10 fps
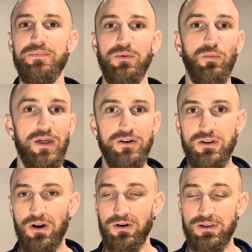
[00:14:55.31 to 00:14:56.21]
Whether
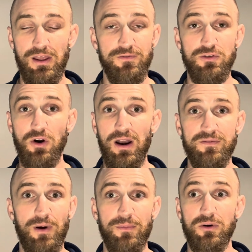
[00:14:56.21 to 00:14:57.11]
or if you don't
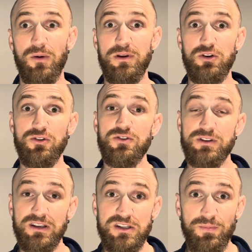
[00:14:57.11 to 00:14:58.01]
have proper equipment, you're
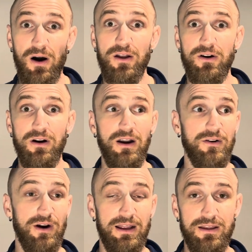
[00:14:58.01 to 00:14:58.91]
using a spotter,
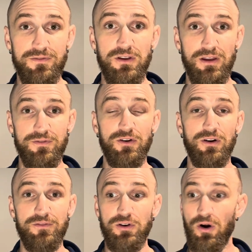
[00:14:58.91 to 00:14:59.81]
right? If
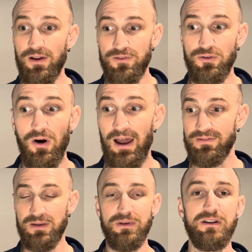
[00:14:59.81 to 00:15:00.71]
you don't
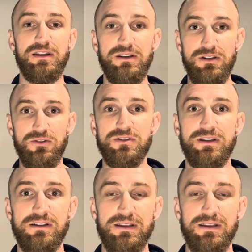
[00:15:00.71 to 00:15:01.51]
have the ability to use things